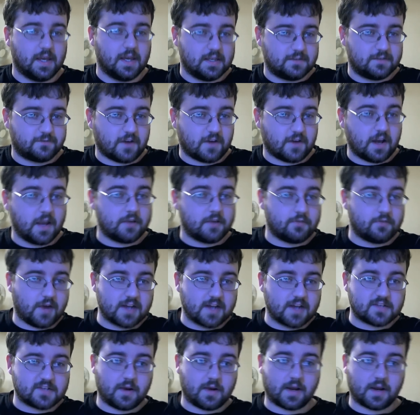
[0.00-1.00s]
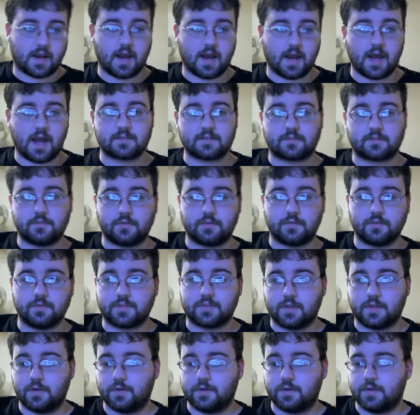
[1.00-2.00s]
is finally graduating high school,
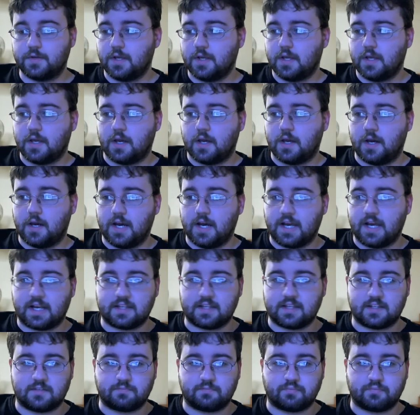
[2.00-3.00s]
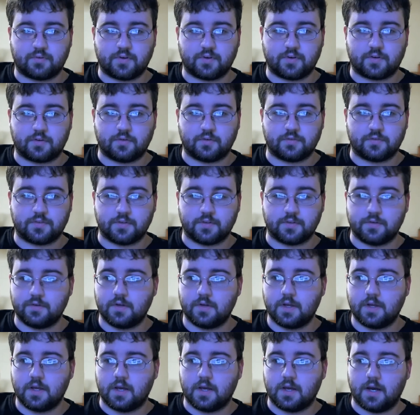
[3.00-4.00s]
so I guess it's pretty cool too.